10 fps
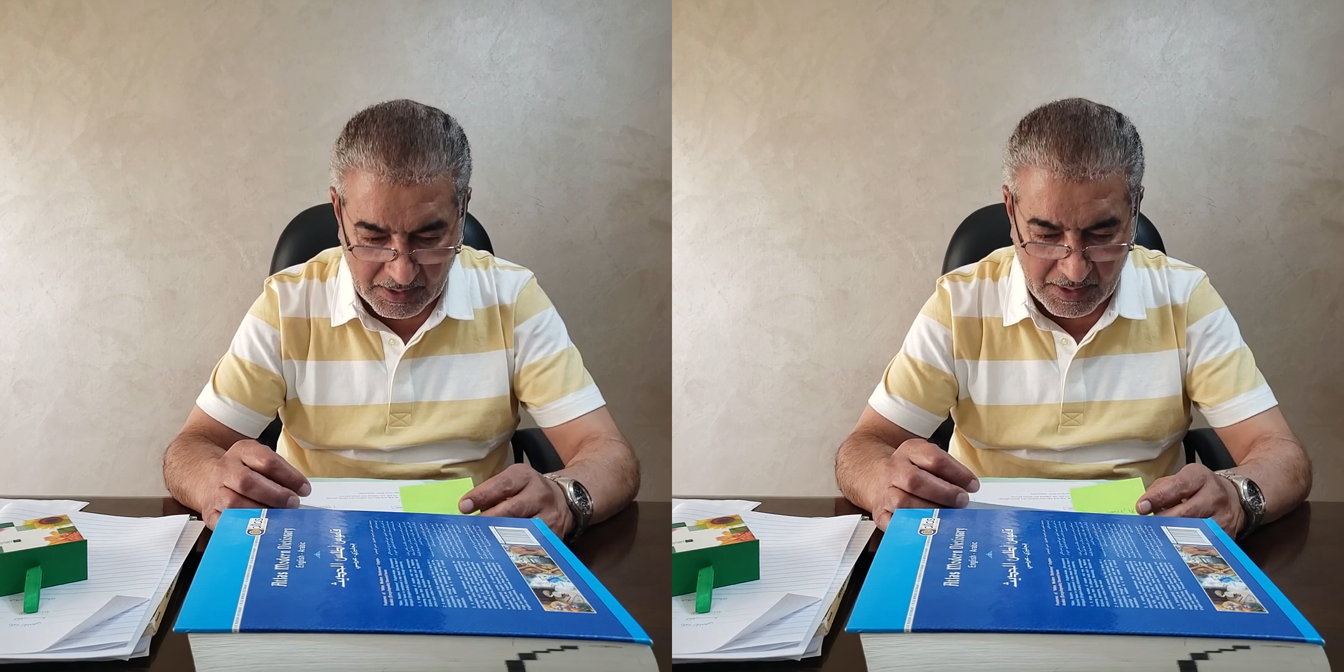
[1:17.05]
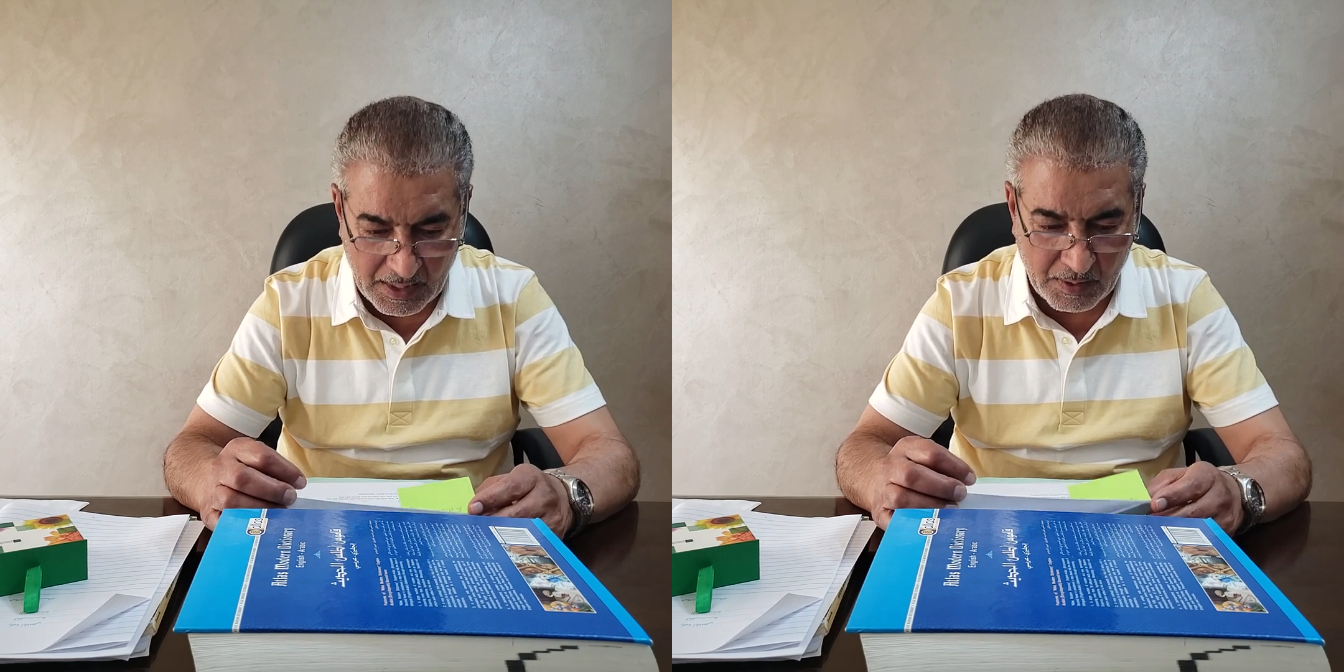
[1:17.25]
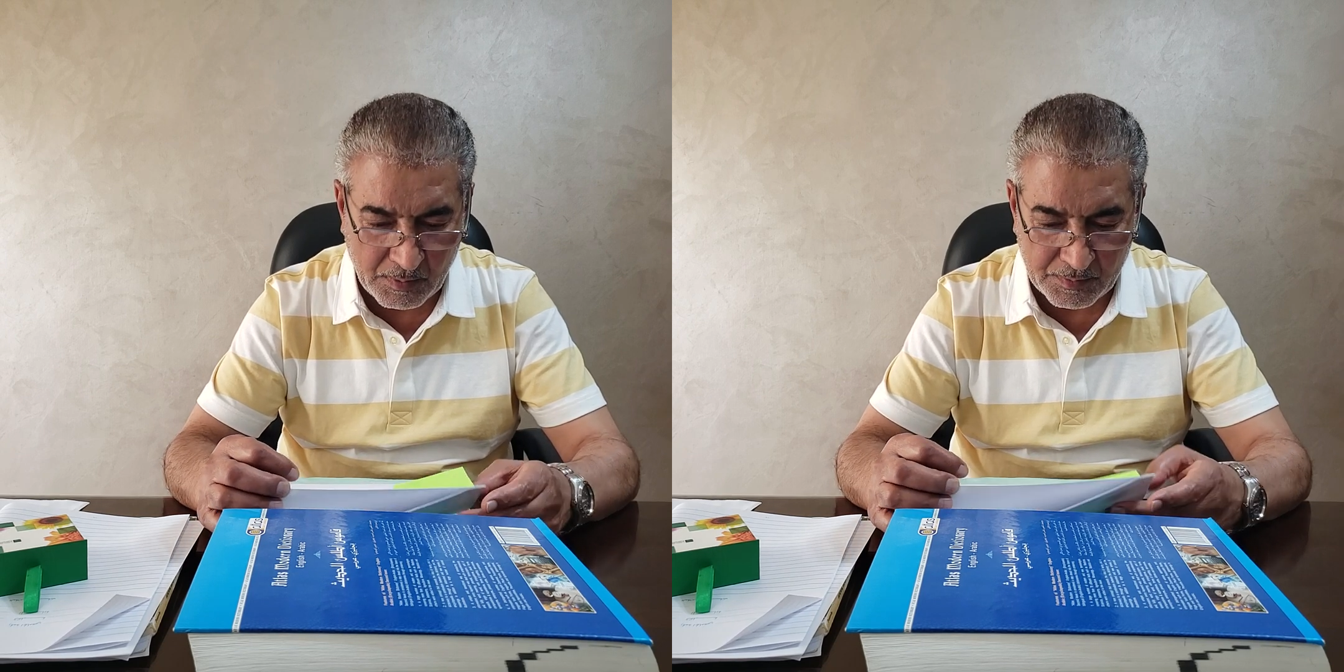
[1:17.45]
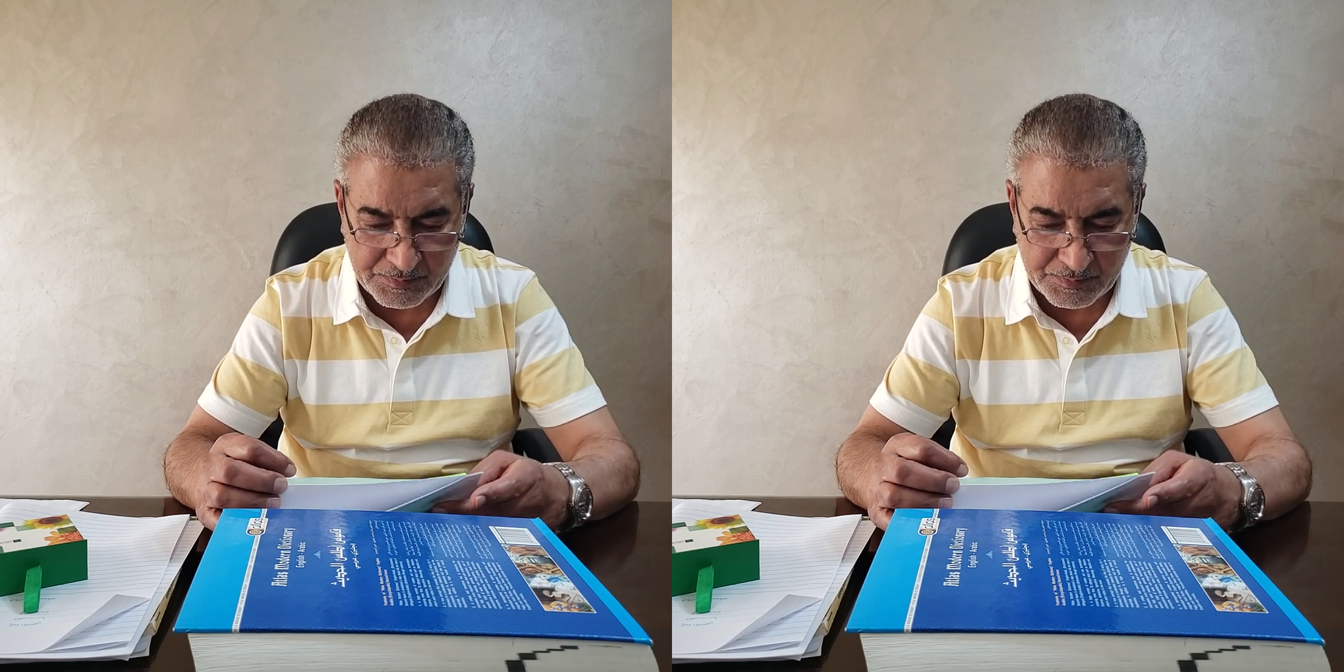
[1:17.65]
Now,